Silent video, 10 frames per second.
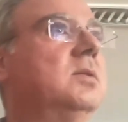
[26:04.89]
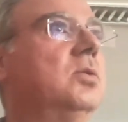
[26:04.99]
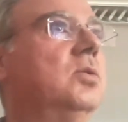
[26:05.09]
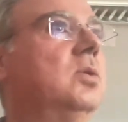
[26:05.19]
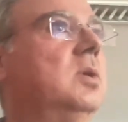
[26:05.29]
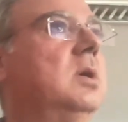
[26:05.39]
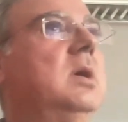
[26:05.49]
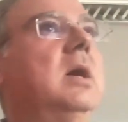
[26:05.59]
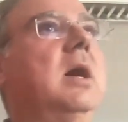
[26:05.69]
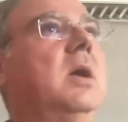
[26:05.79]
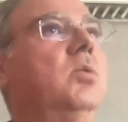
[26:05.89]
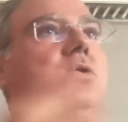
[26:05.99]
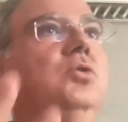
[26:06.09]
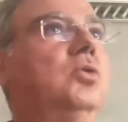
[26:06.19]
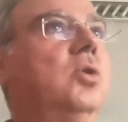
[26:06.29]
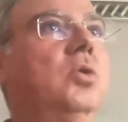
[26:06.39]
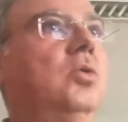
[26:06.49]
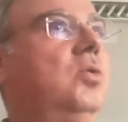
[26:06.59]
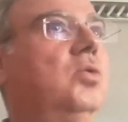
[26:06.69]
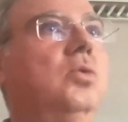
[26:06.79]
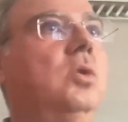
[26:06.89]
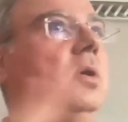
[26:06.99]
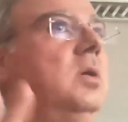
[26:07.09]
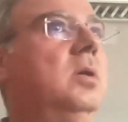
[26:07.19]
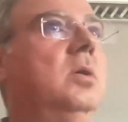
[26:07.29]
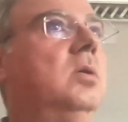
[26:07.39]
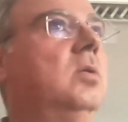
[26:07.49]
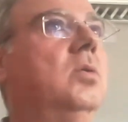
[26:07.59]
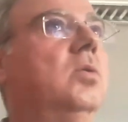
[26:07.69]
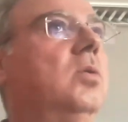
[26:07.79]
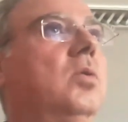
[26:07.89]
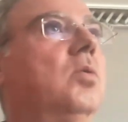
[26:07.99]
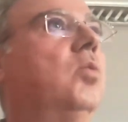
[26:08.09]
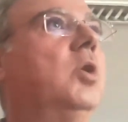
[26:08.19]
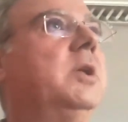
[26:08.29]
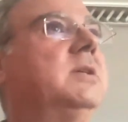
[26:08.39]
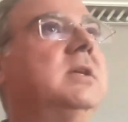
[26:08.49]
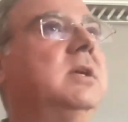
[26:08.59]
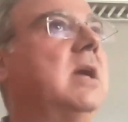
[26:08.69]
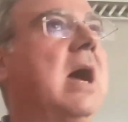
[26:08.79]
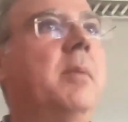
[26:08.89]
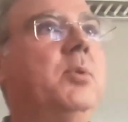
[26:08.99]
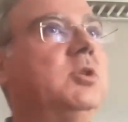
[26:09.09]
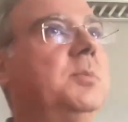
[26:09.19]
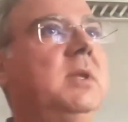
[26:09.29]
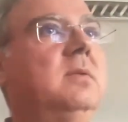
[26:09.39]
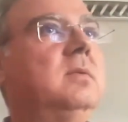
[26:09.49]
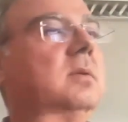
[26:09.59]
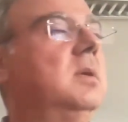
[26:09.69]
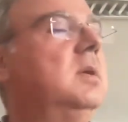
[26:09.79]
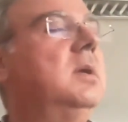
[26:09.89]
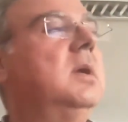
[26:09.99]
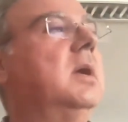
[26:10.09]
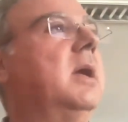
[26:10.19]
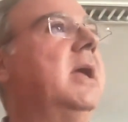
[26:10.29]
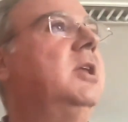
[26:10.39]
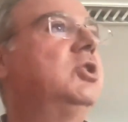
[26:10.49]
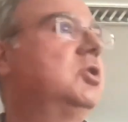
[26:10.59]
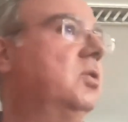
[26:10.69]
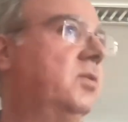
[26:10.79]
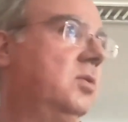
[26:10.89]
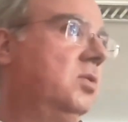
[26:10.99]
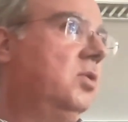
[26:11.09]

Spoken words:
So I want to know what is the approximate age of